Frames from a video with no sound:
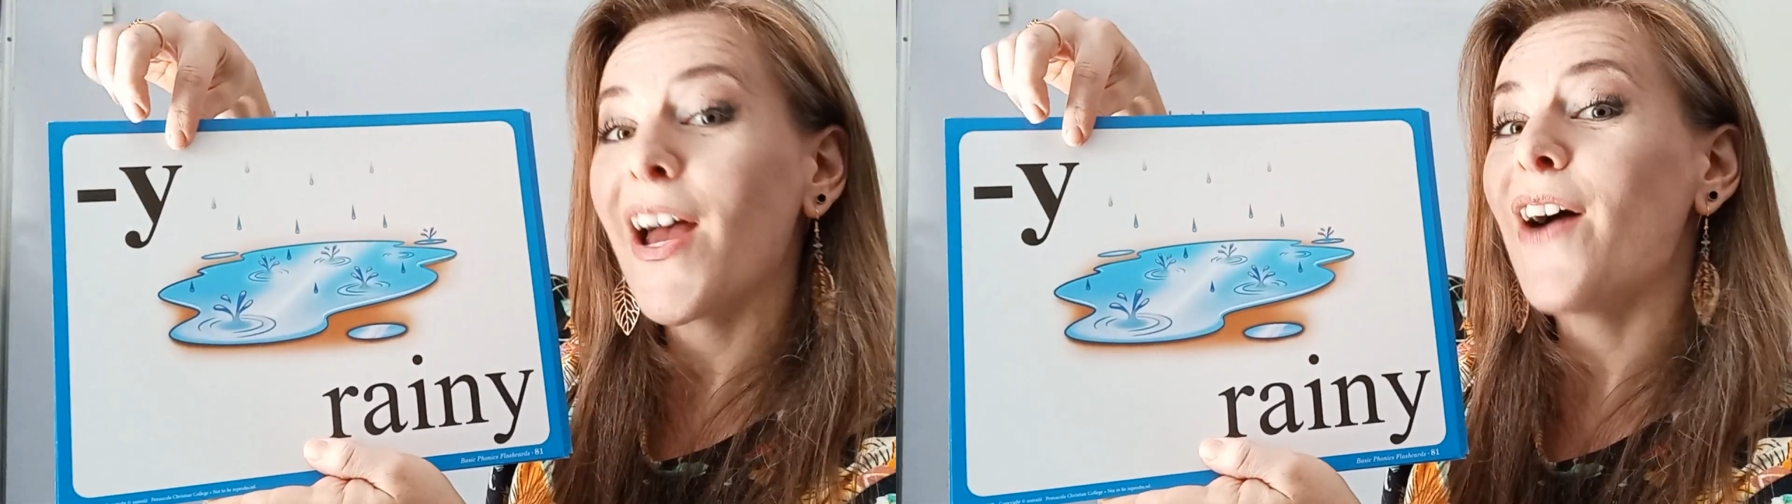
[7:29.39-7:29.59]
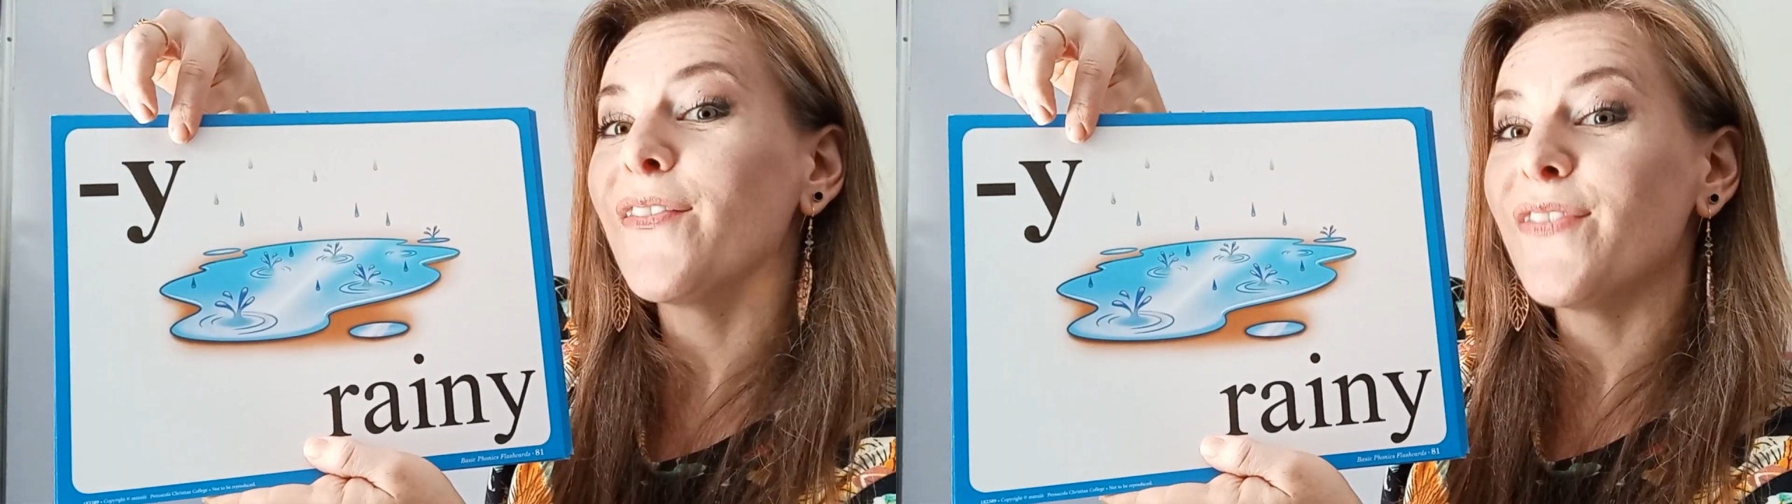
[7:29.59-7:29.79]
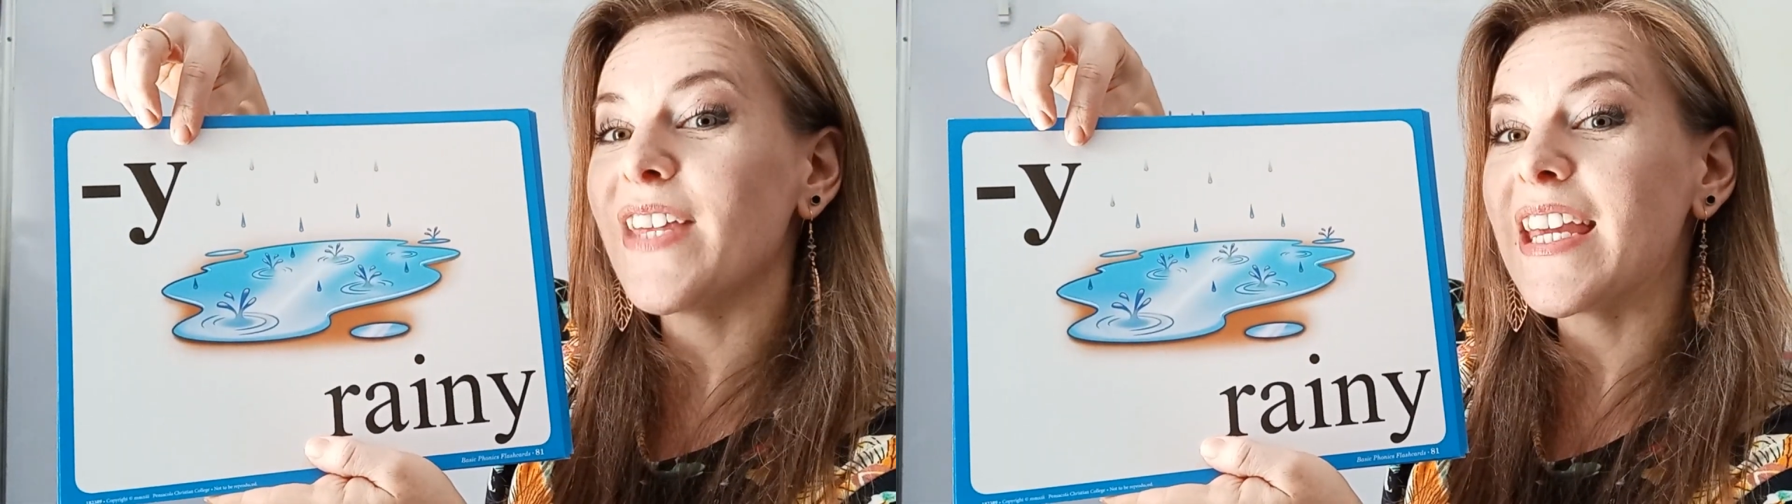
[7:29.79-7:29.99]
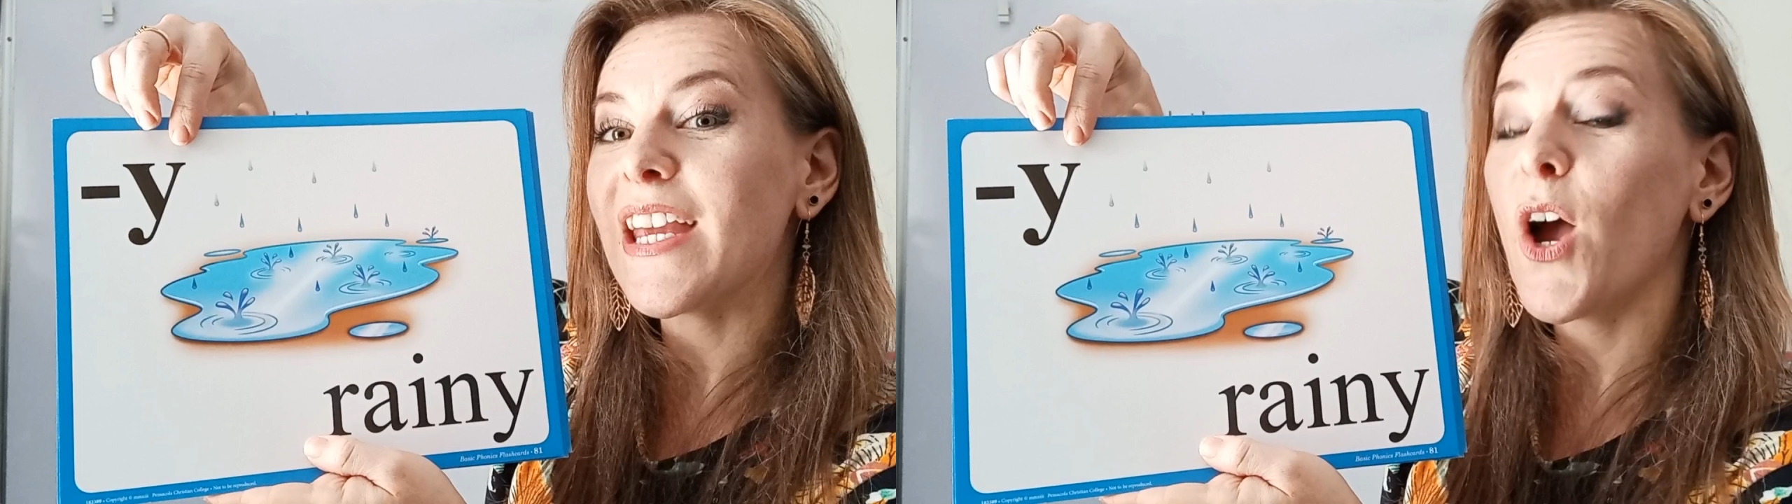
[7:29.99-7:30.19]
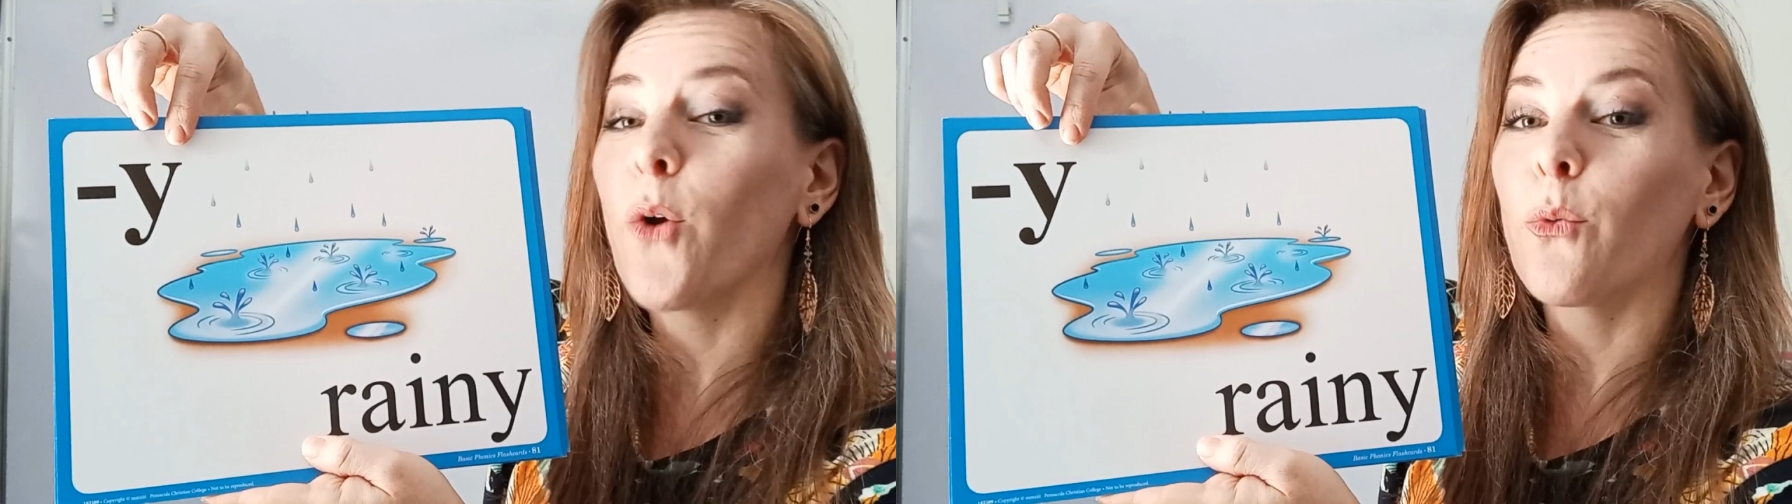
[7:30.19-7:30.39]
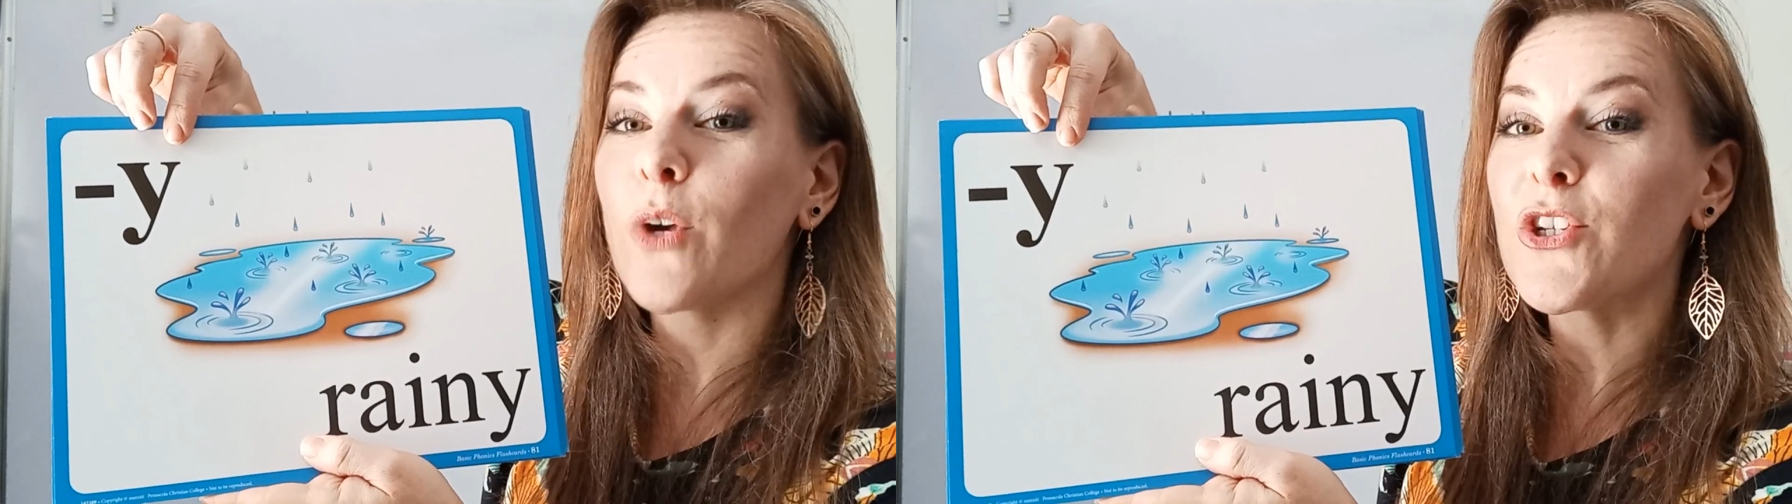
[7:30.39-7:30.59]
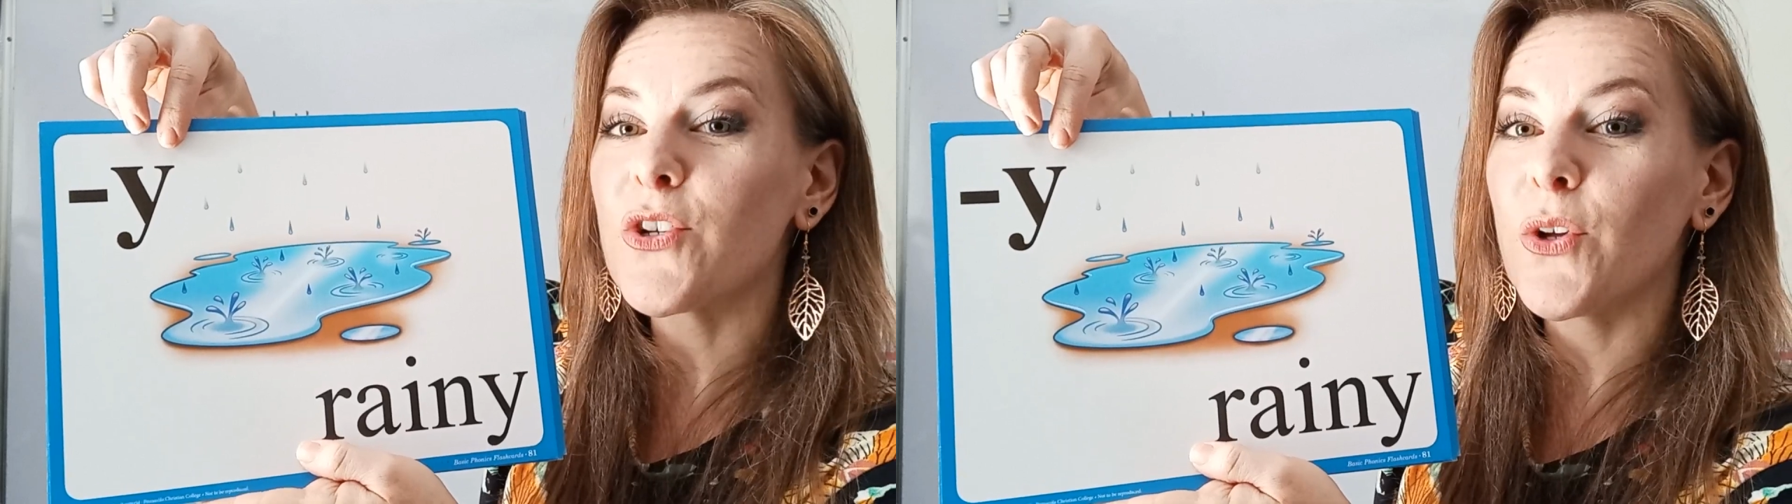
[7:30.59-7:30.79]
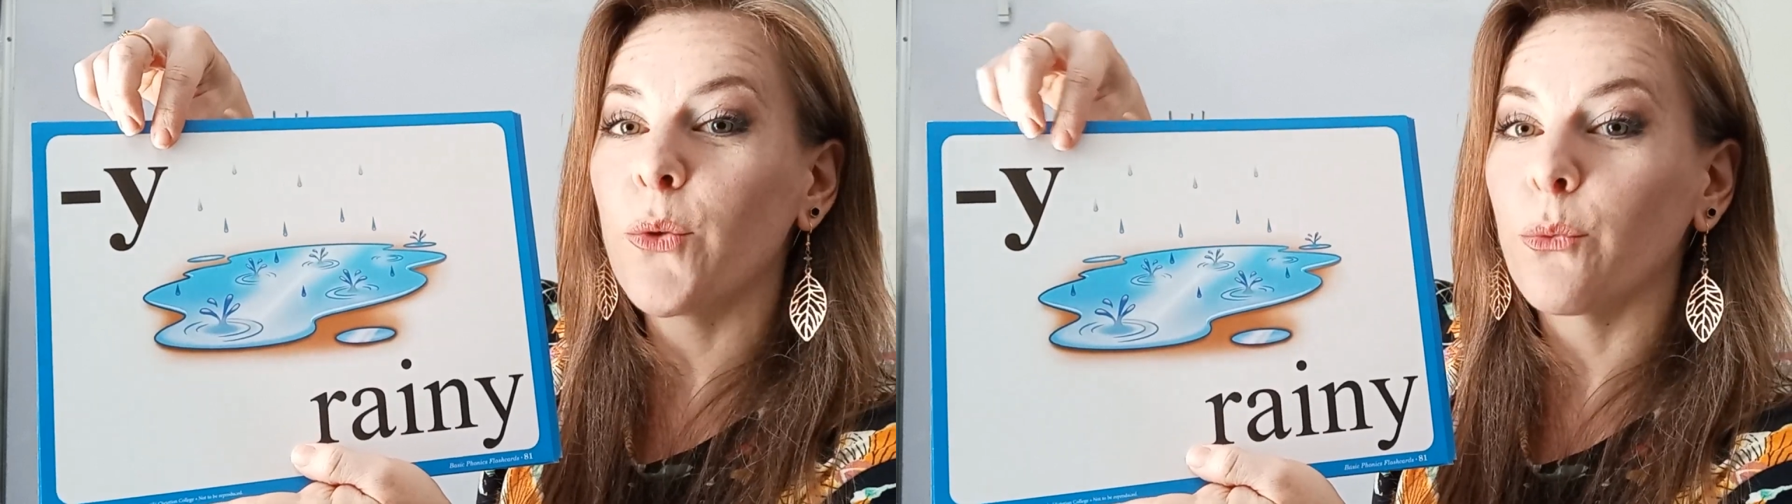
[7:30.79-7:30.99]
of the original